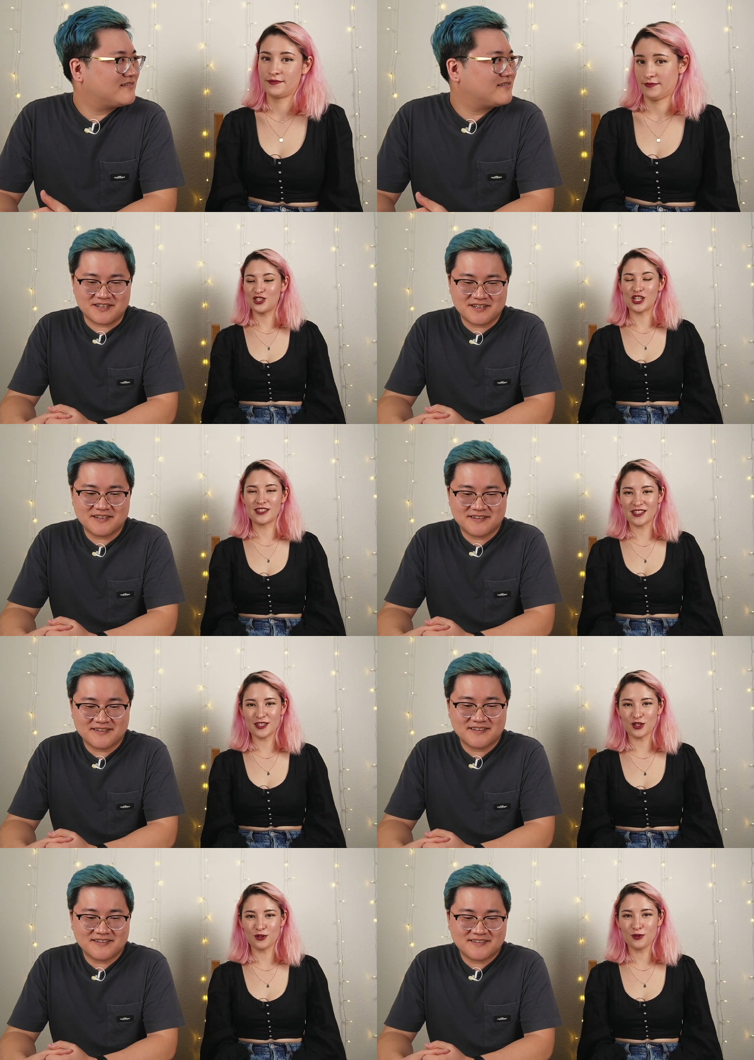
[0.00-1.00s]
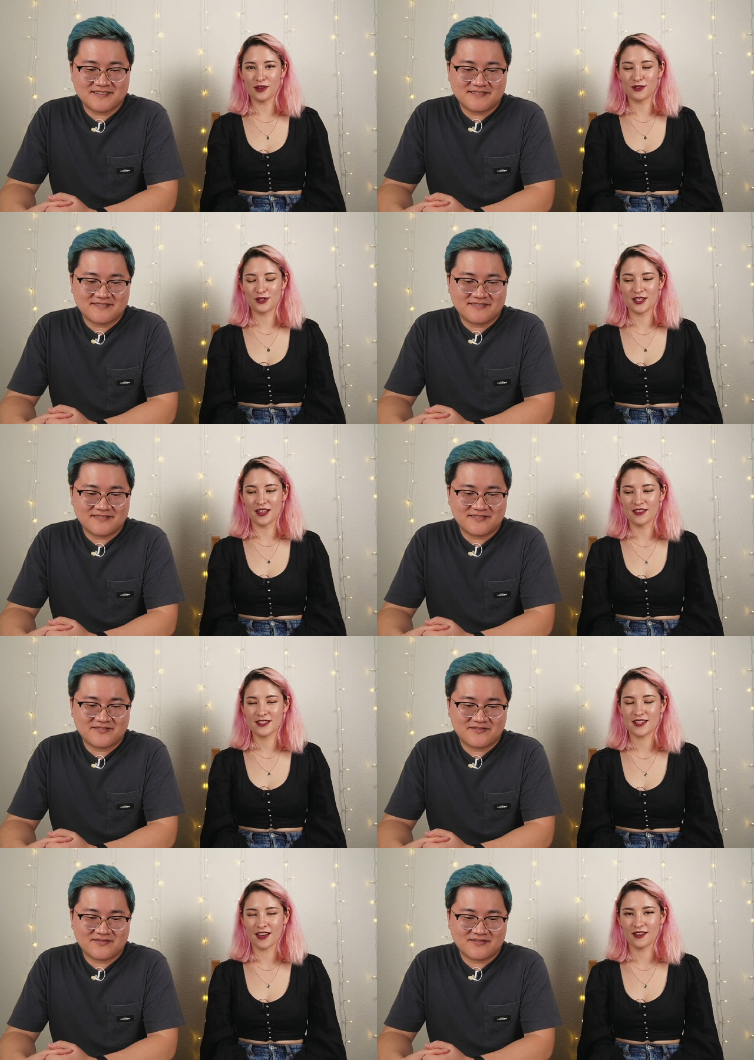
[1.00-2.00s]
Speaker 1: Gen Z, do you understand
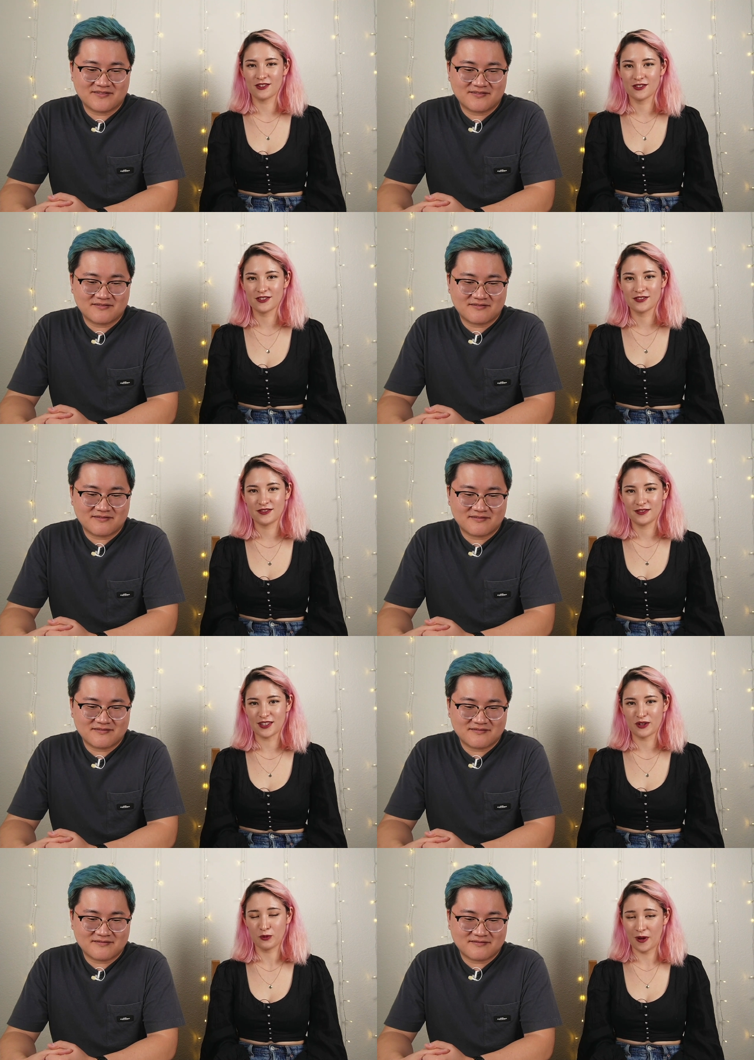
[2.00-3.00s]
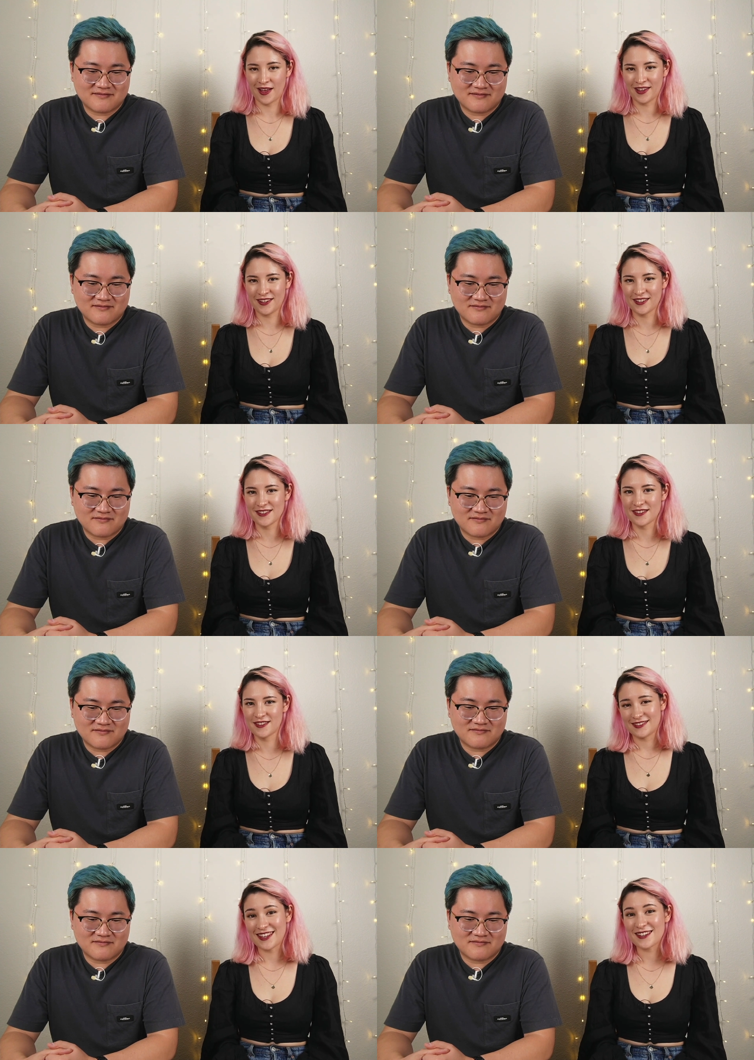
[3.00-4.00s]
this title? and why it
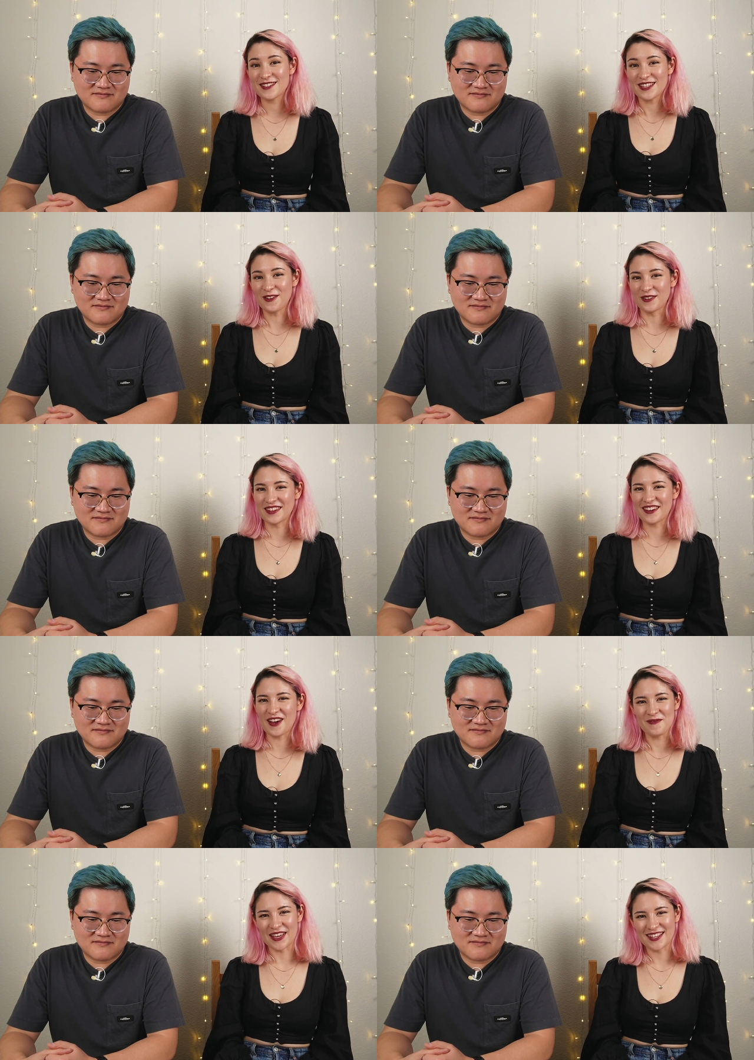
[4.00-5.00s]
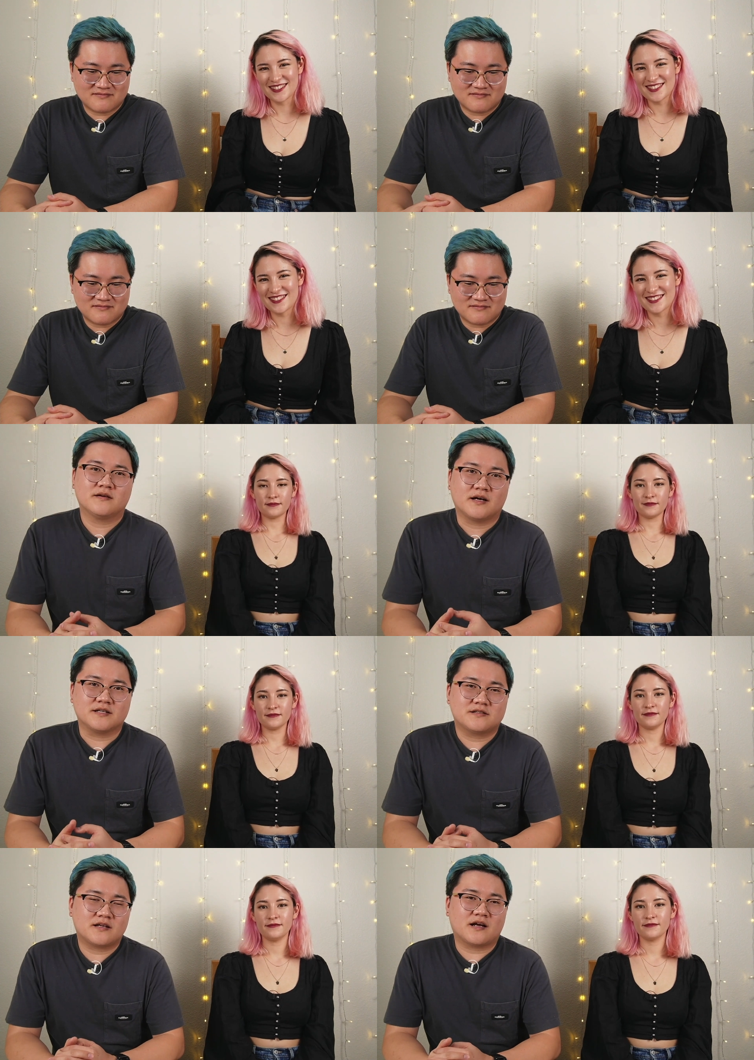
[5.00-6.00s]
is, let us know in the comments.
Speaker 2: I
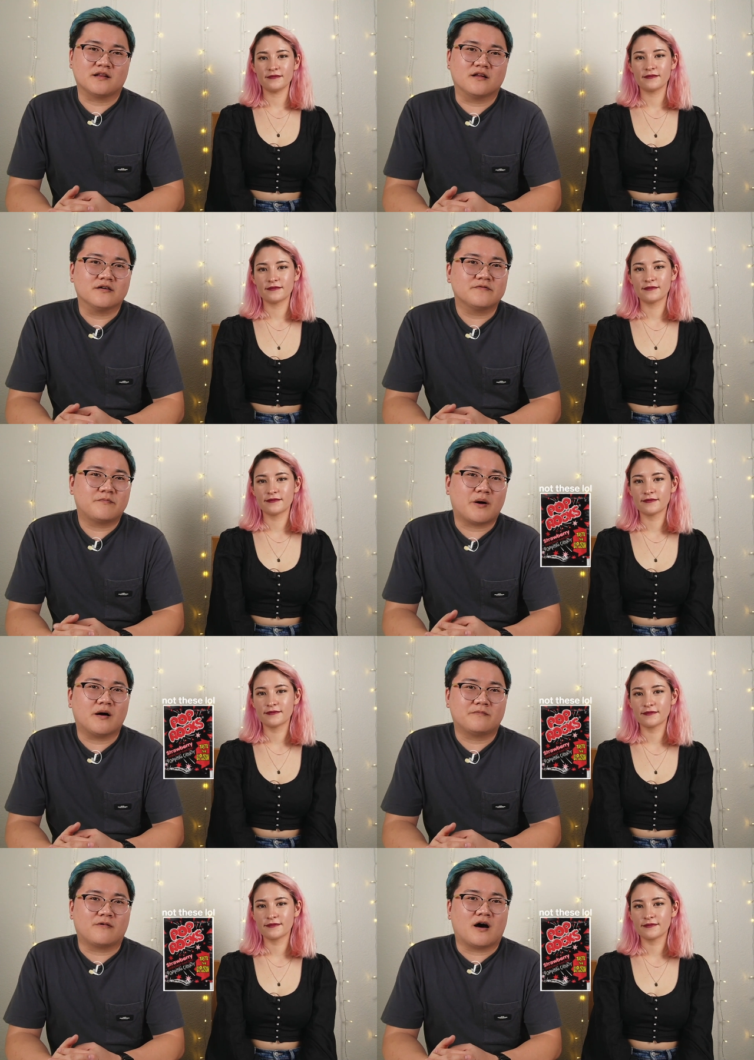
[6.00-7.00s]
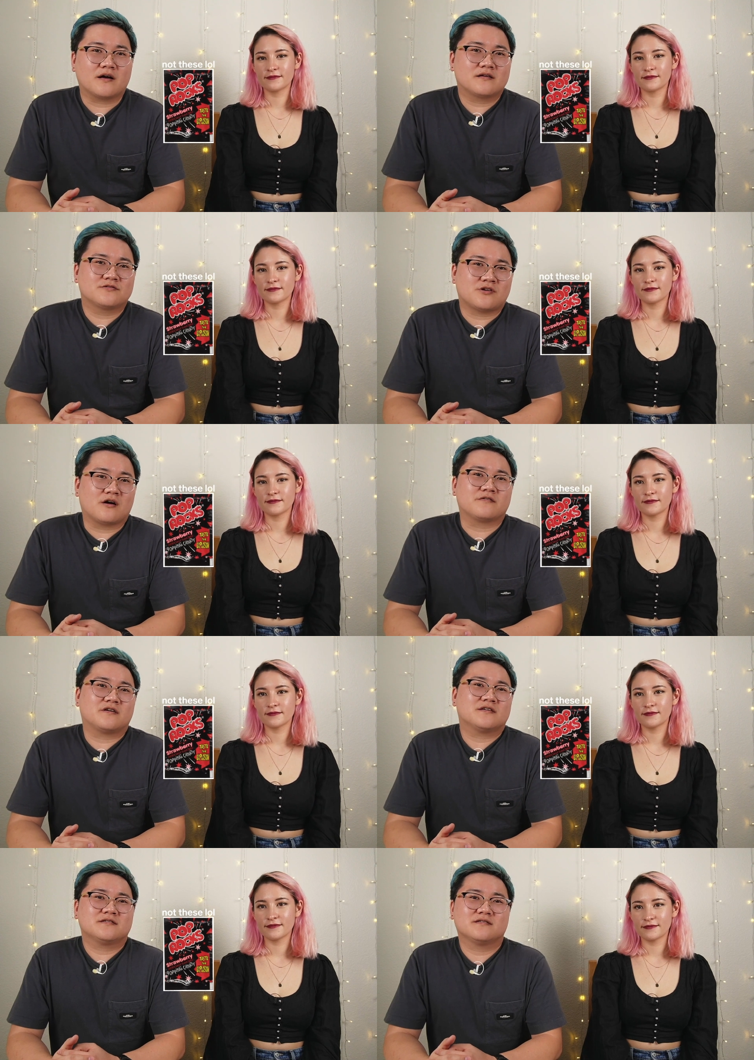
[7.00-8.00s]
said I love pop rock
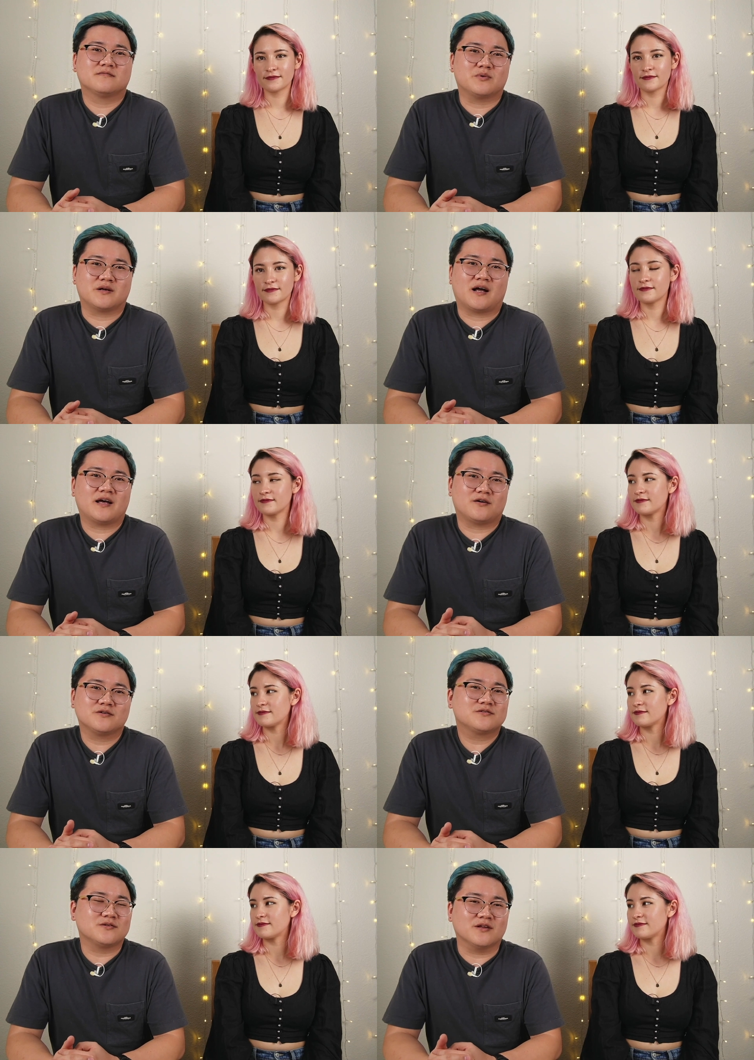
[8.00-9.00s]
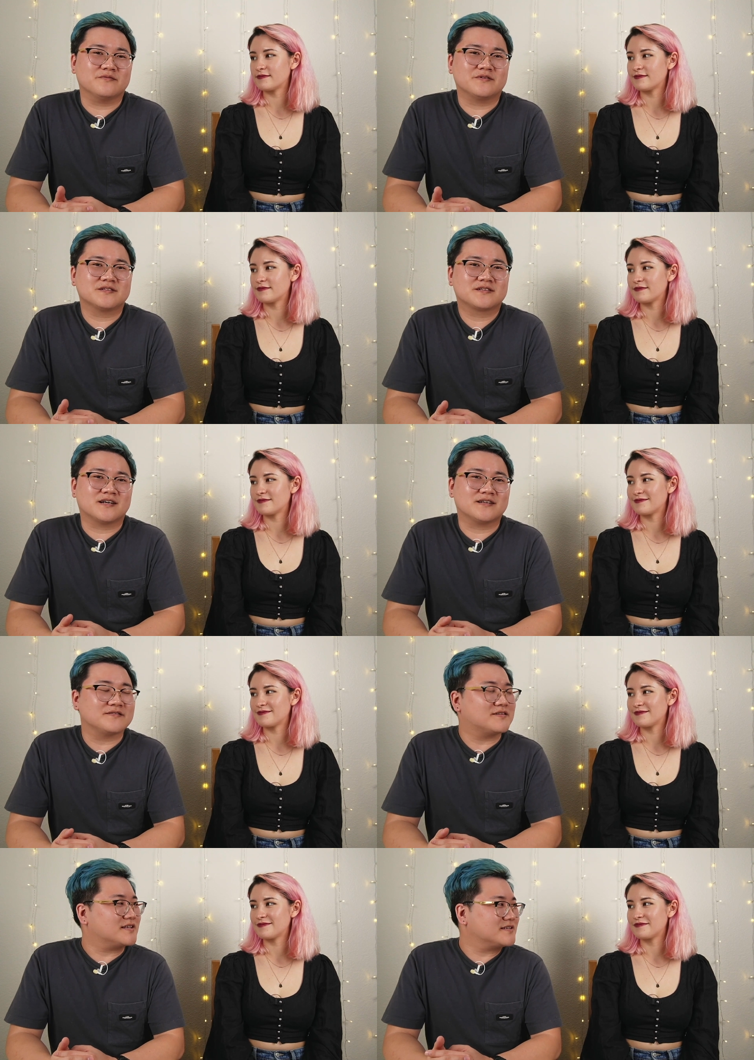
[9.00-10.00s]
genre, but I also love this kind
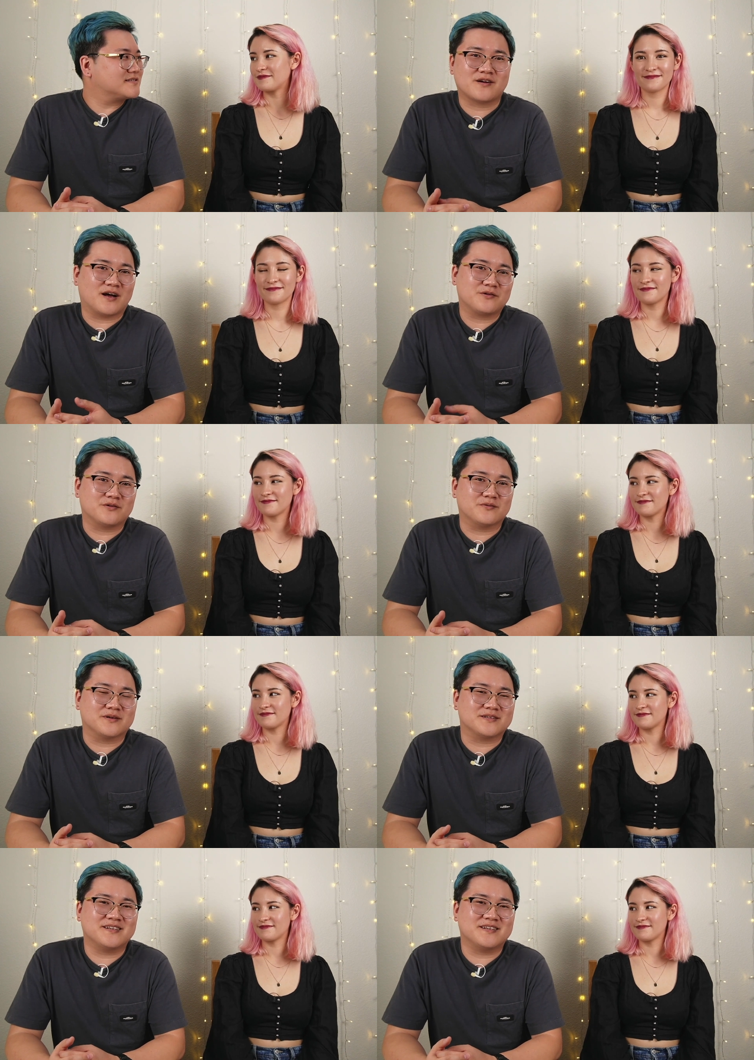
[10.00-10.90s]
of thing. I don't know what it